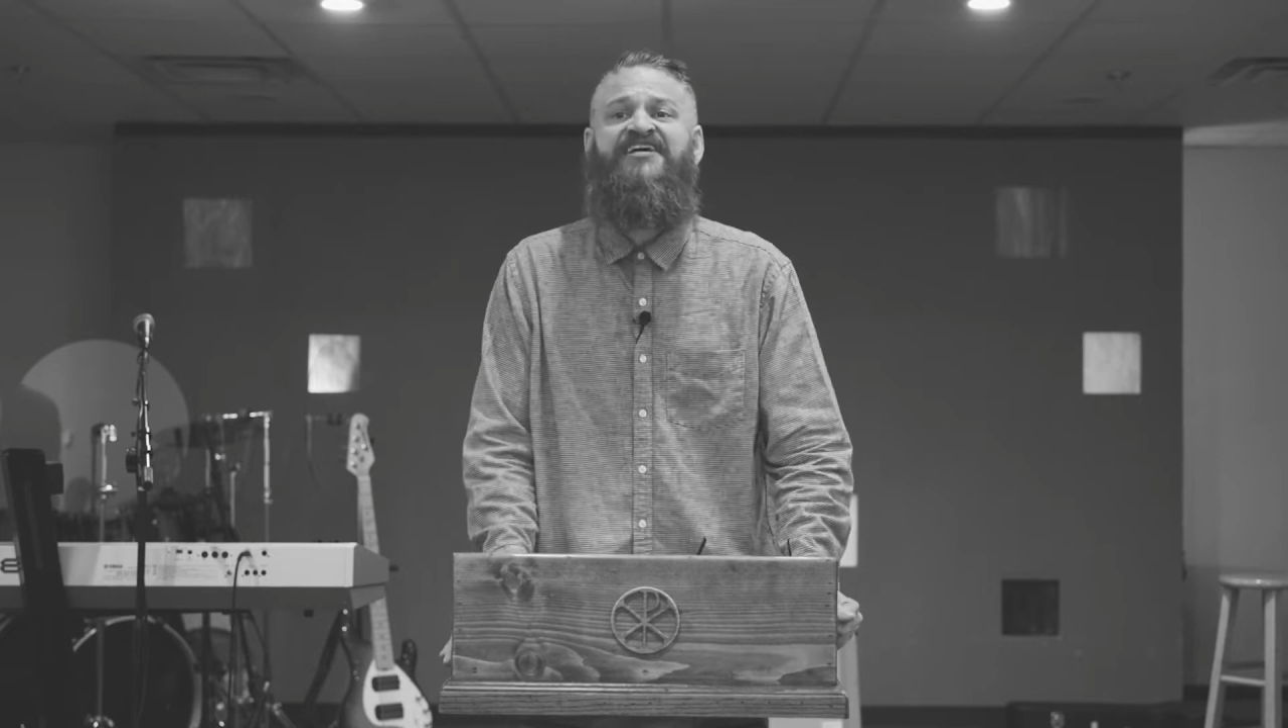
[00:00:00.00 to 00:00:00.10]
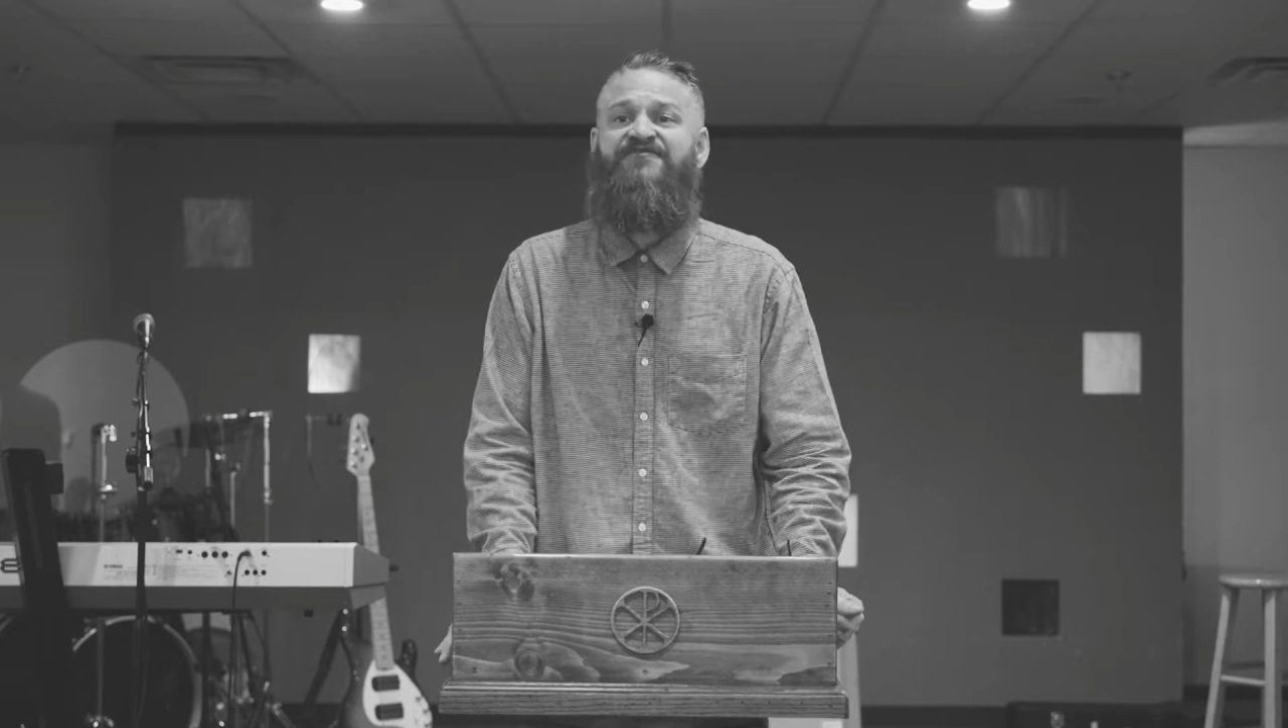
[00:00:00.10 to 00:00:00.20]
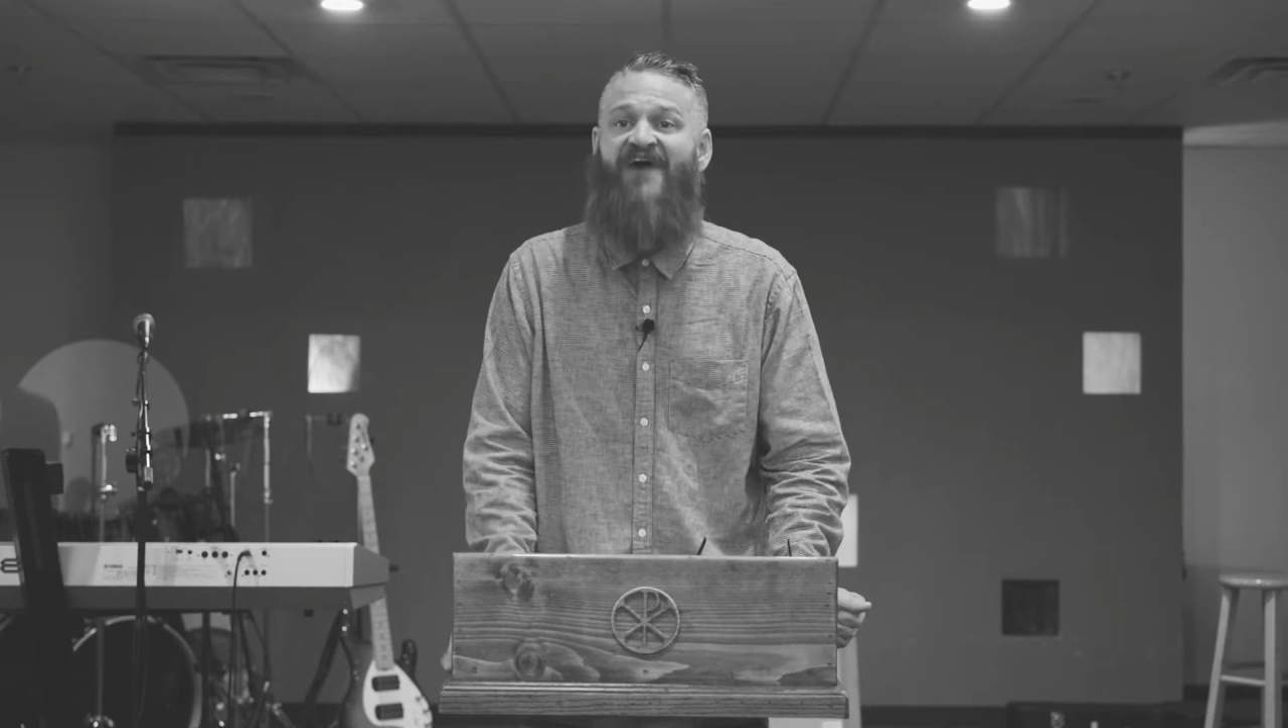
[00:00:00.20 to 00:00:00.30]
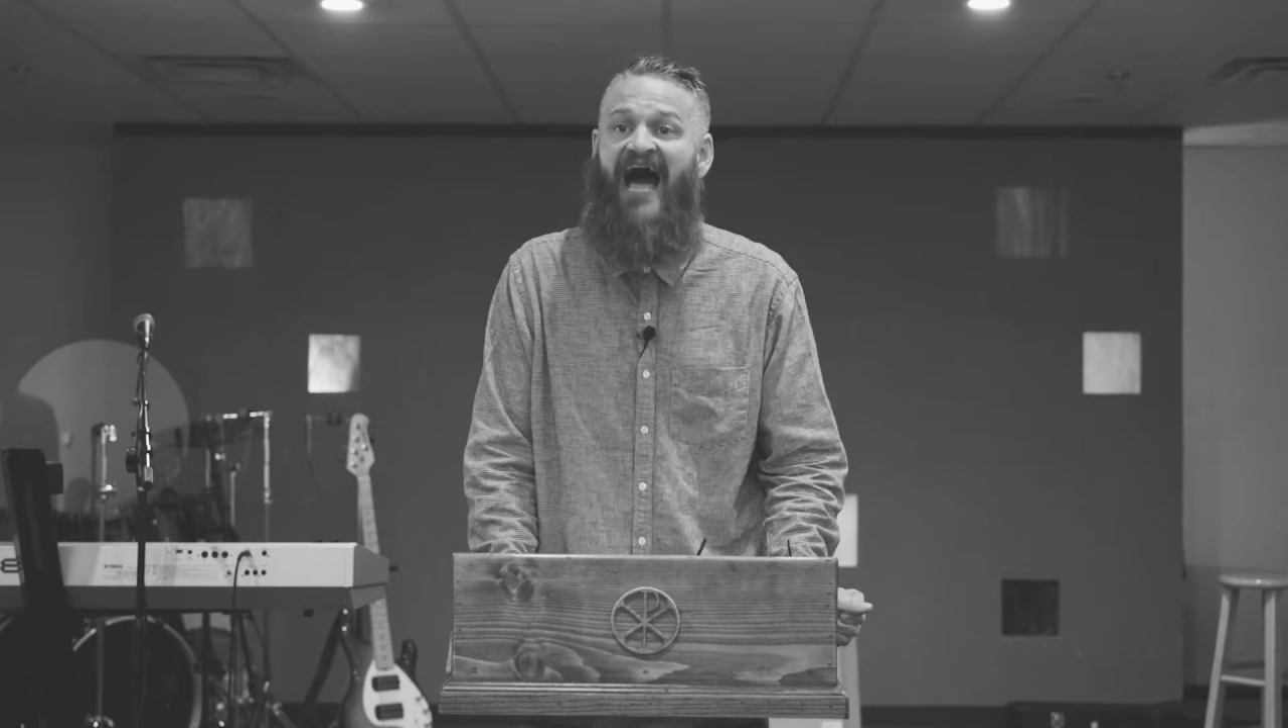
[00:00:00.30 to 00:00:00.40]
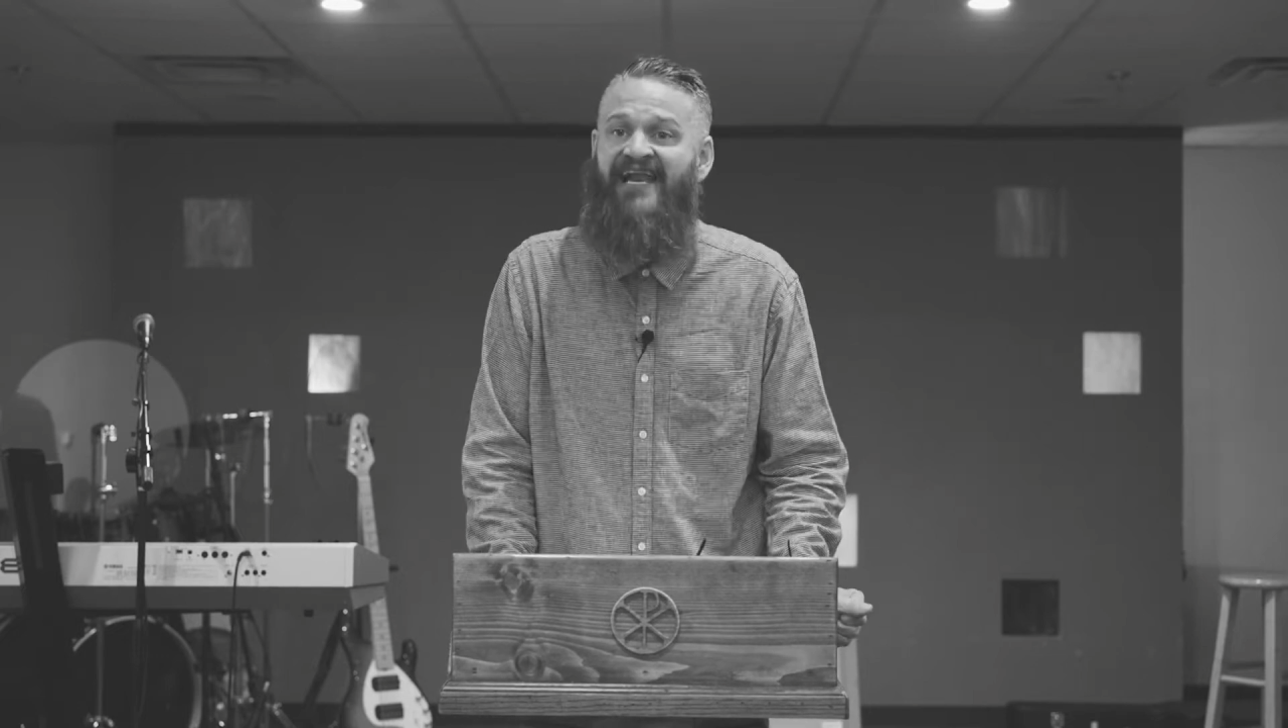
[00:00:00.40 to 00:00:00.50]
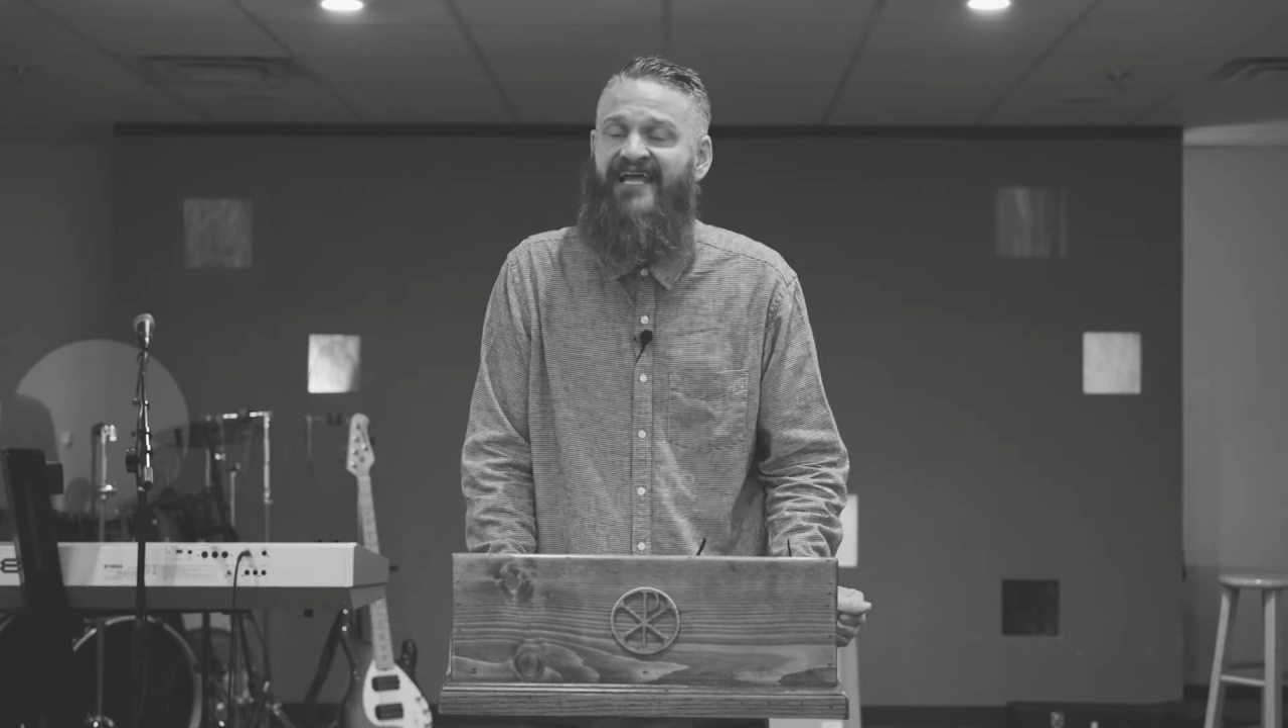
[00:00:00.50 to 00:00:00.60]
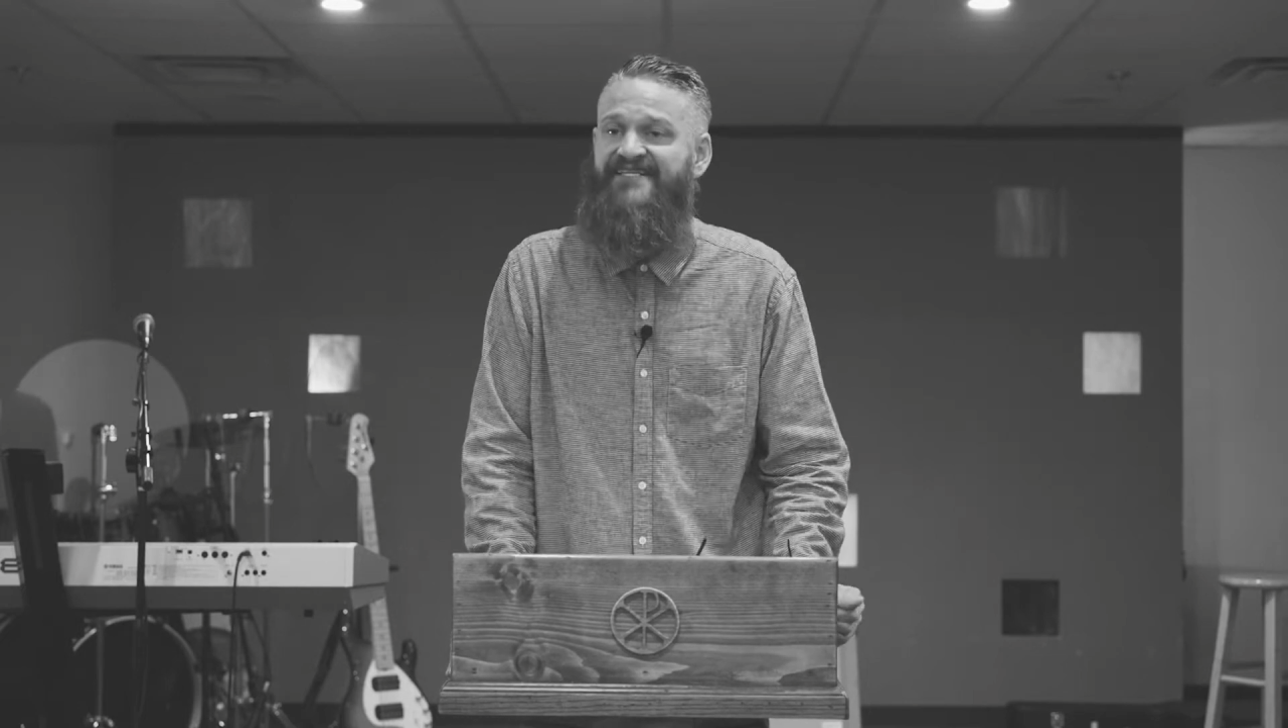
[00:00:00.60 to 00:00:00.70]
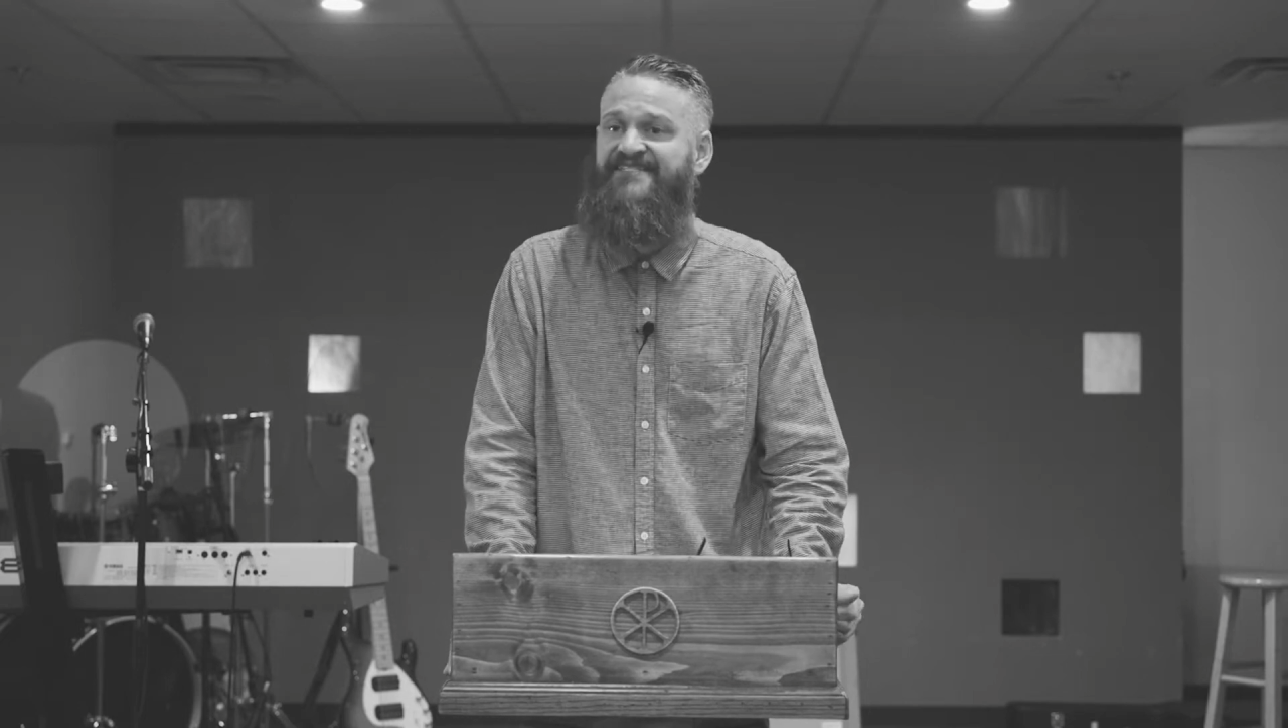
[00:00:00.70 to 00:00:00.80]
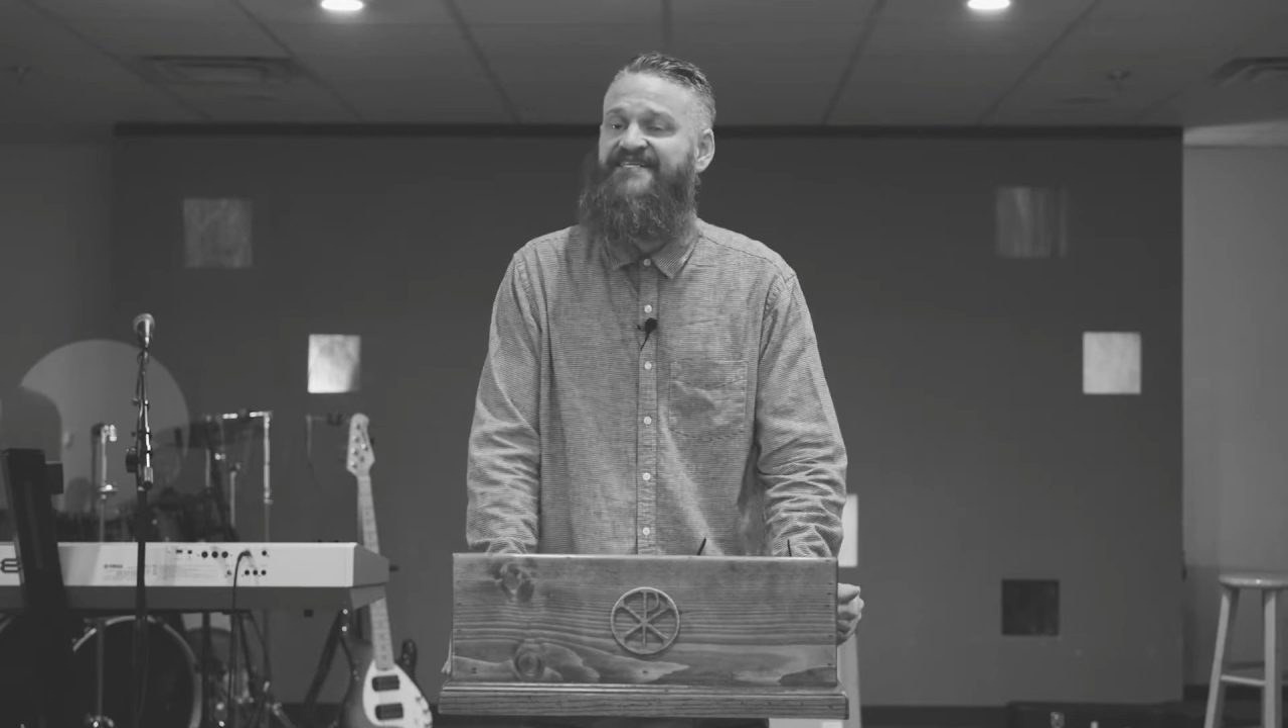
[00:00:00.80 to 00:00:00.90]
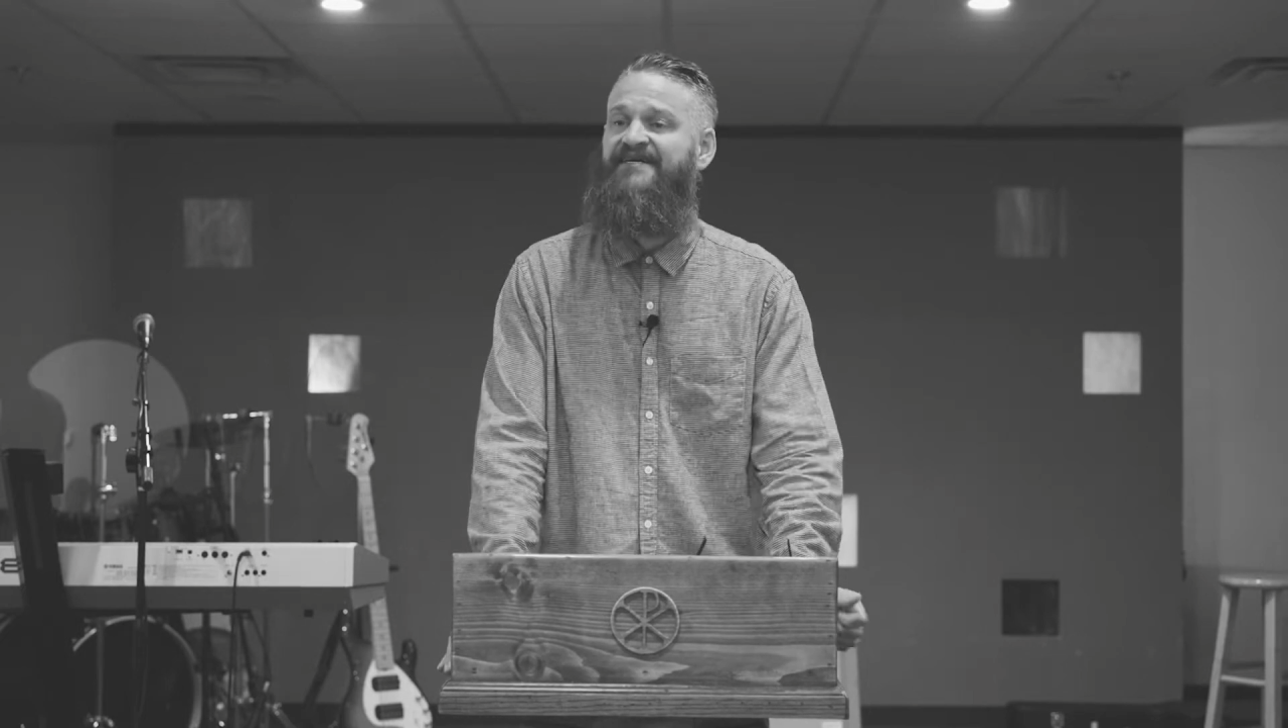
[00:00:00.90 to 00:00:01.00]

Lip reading: is violent.